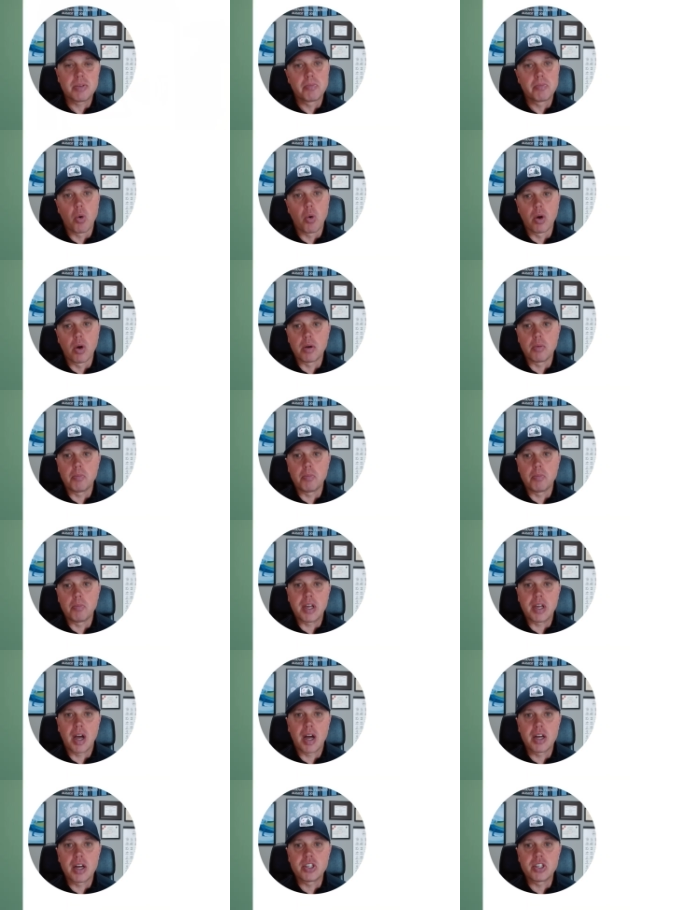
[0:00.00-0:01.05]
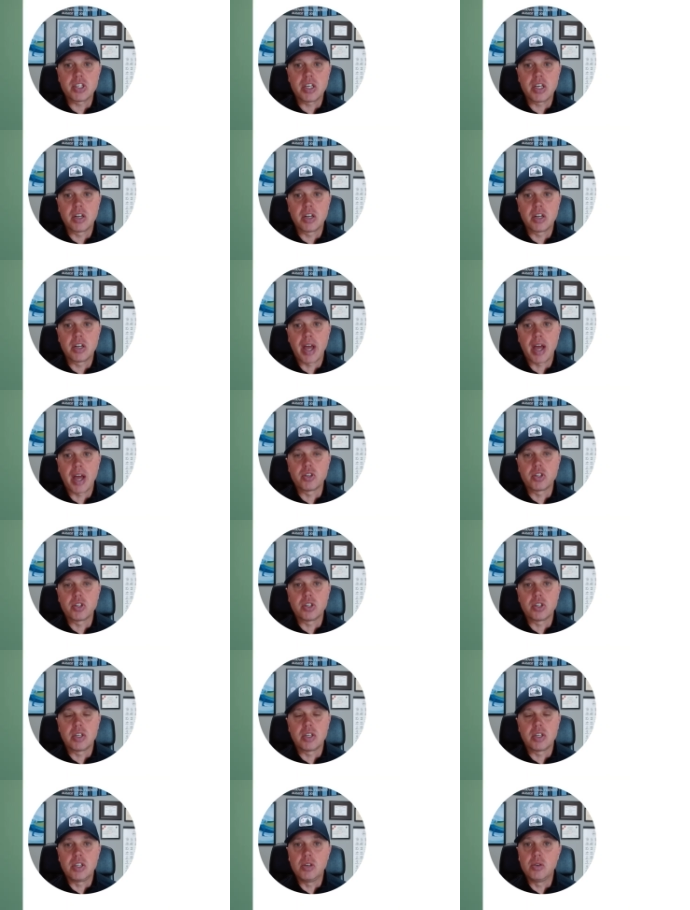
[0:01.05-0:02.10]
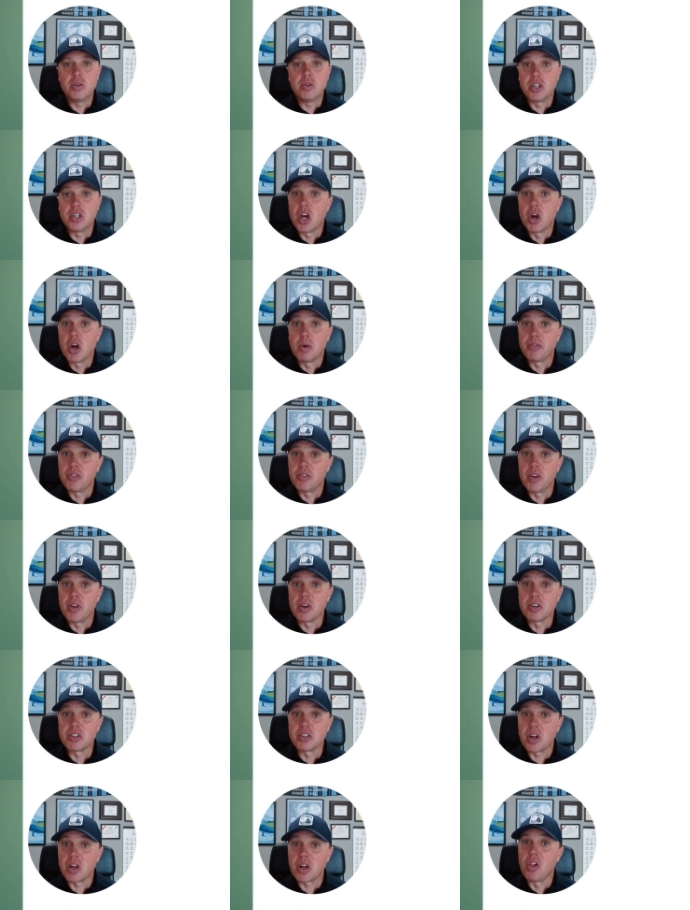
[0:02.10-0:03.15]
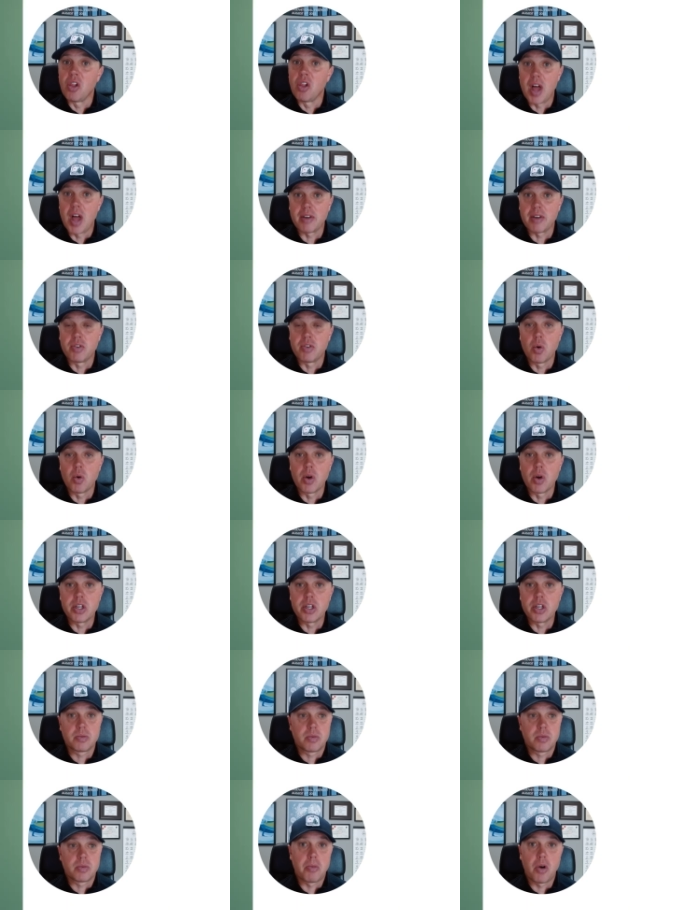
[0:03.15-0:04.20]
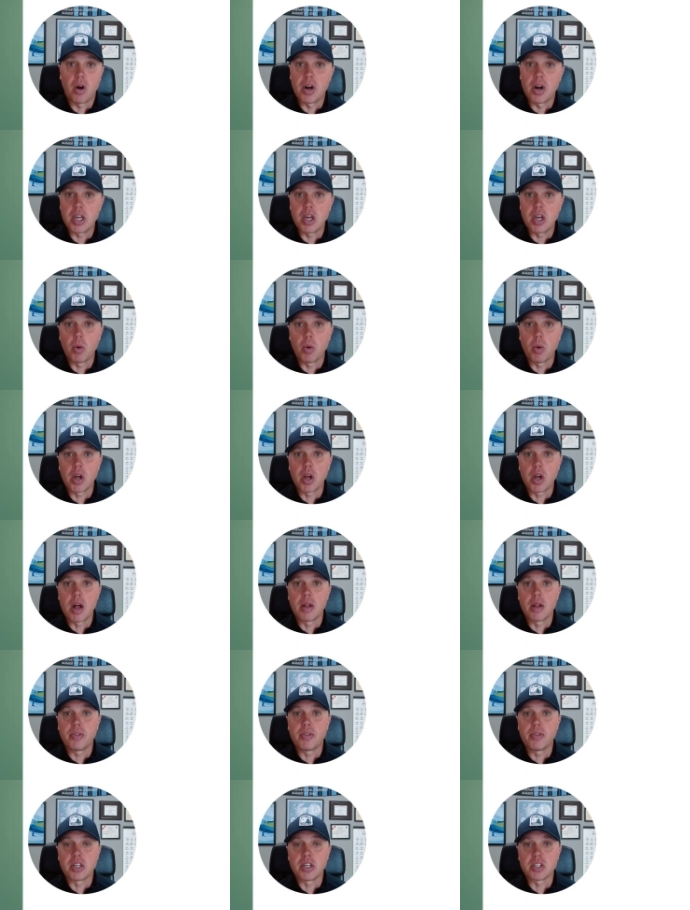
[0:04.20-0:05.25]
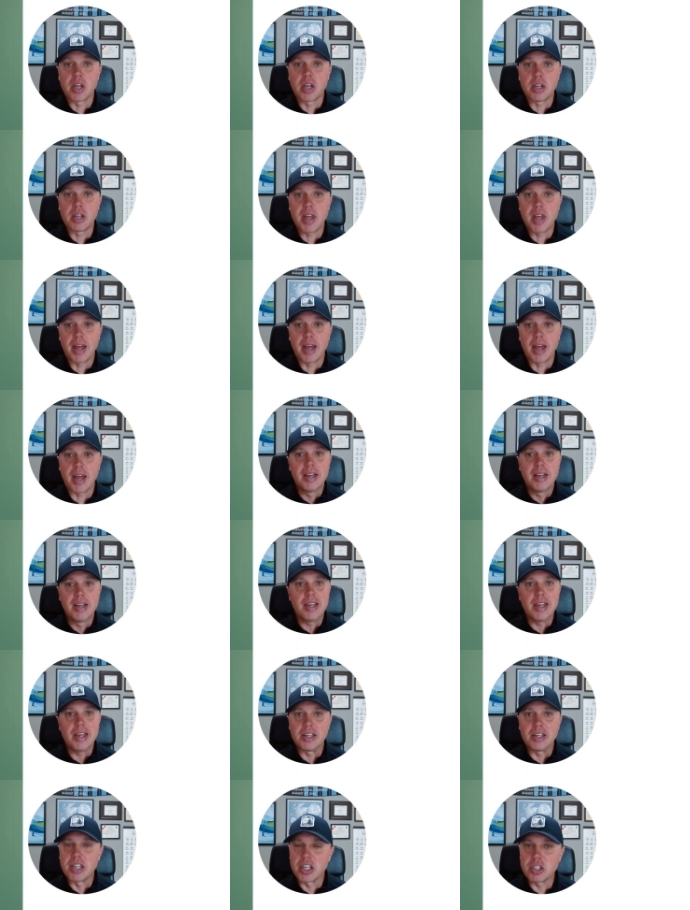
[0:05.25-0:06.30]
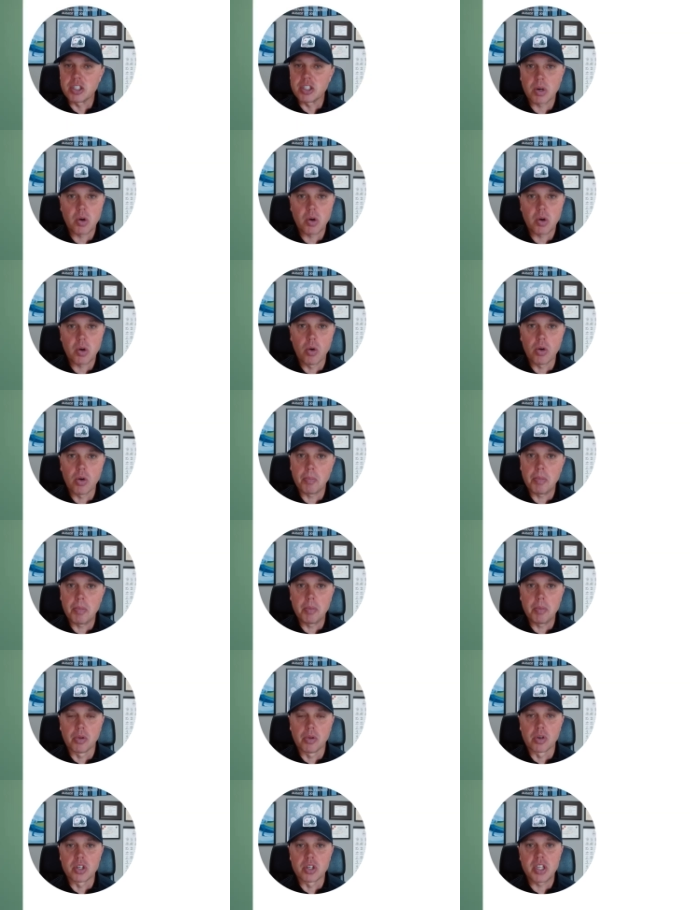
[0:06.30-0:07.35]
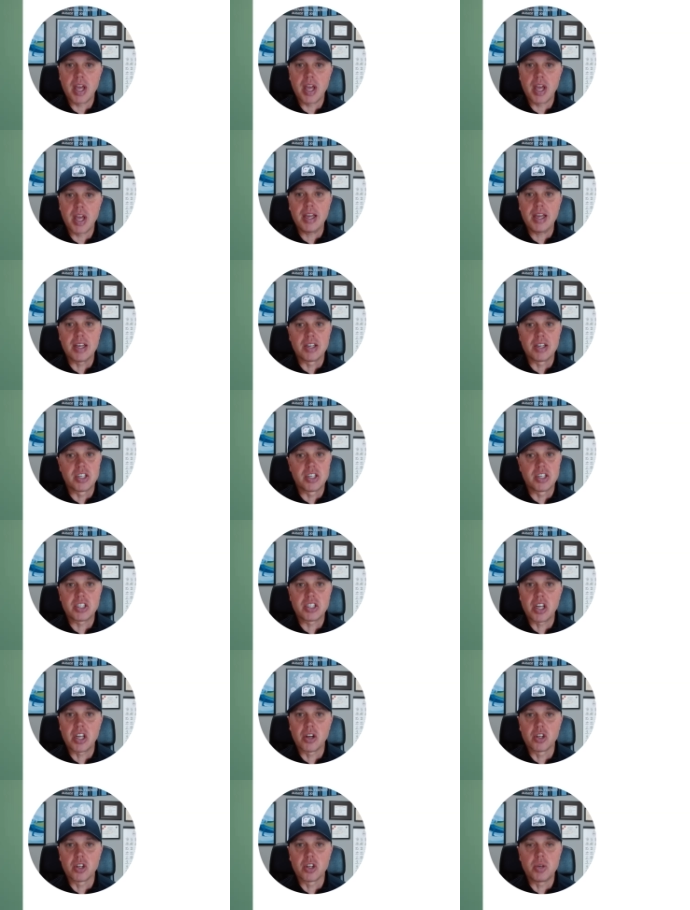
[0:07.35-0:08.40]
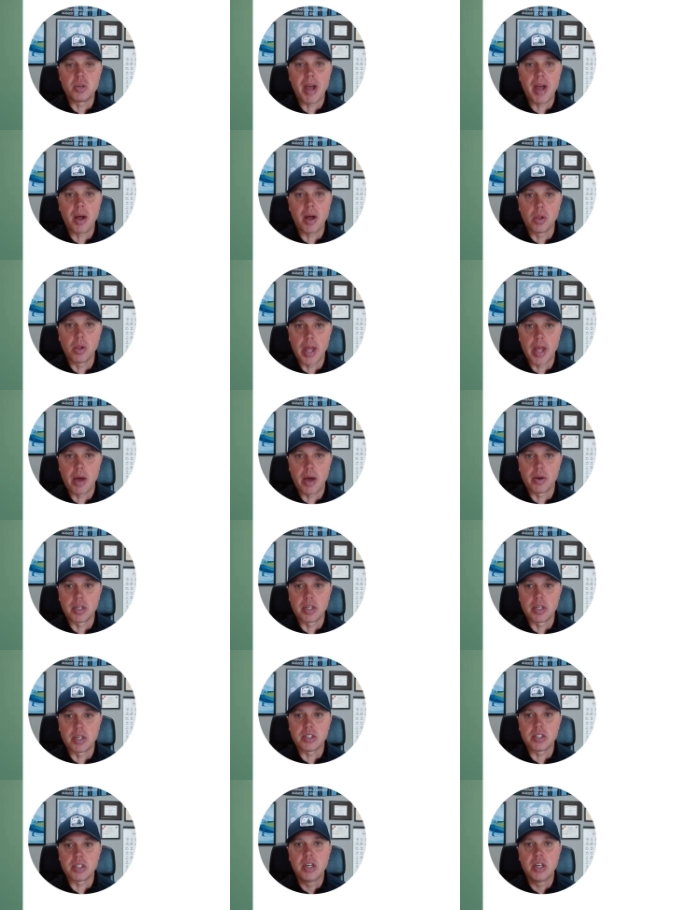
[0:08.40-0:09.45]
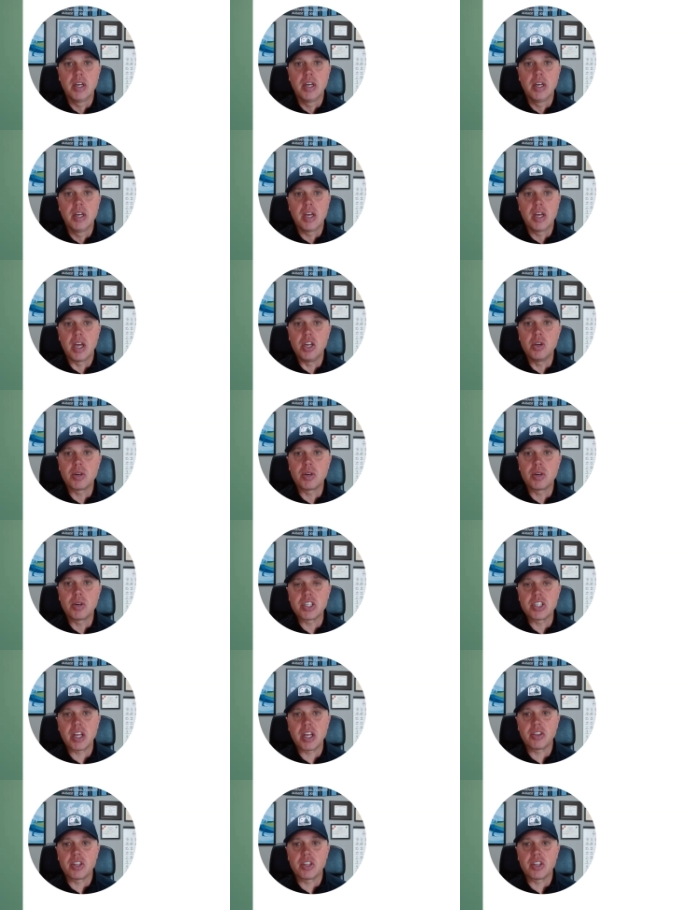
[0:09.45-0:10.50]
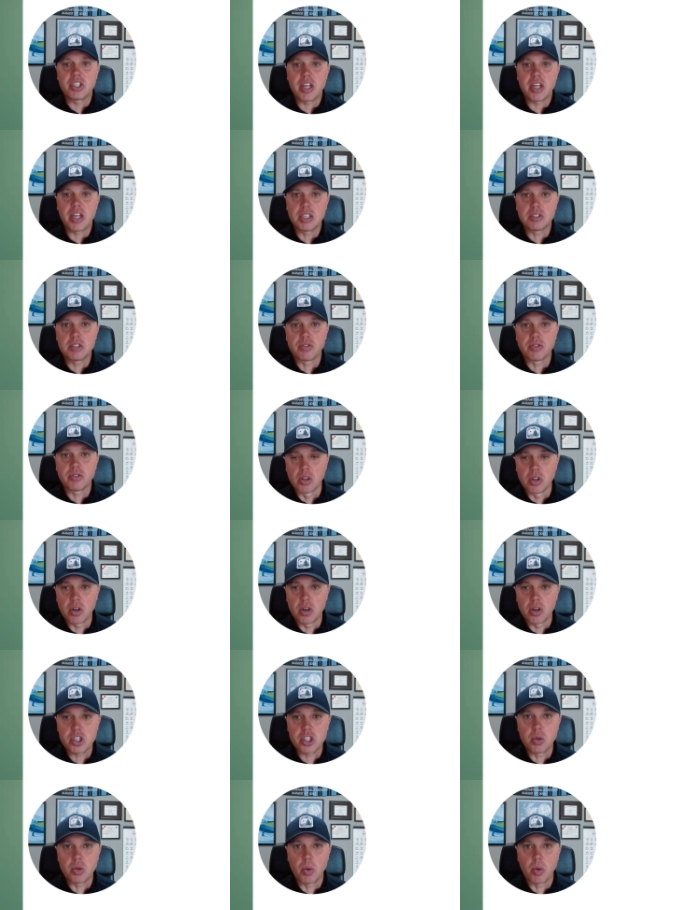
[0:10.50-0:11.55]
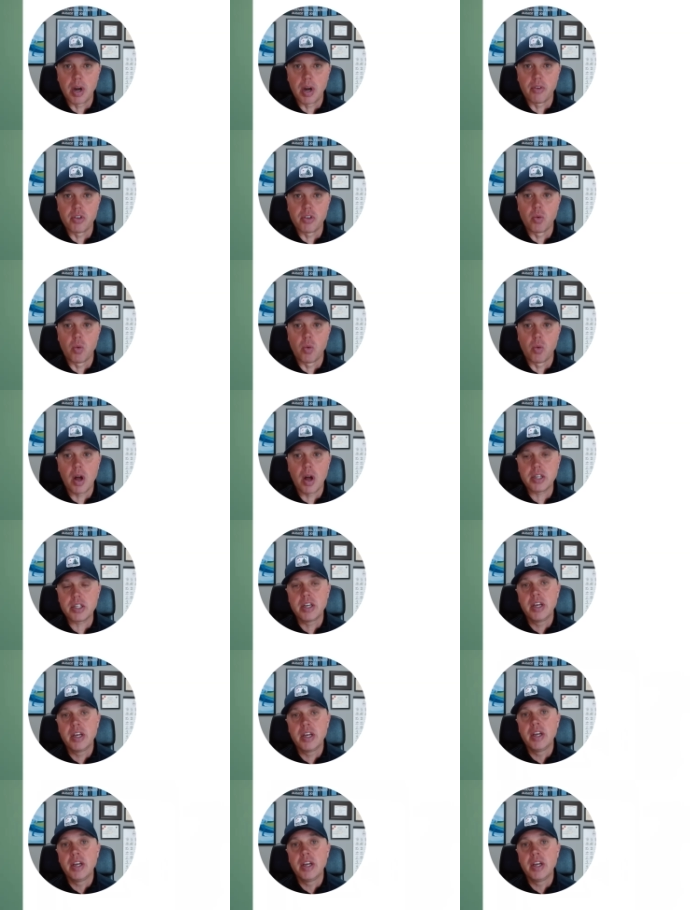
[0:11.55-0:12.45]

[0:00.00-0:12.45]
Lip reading: important because it allows you to know if there's a lot of noise, a party going on, things like that. It doesn't record what people are saying. It just tells you how loud it is. And you can set the settings for alerts to whatever you want.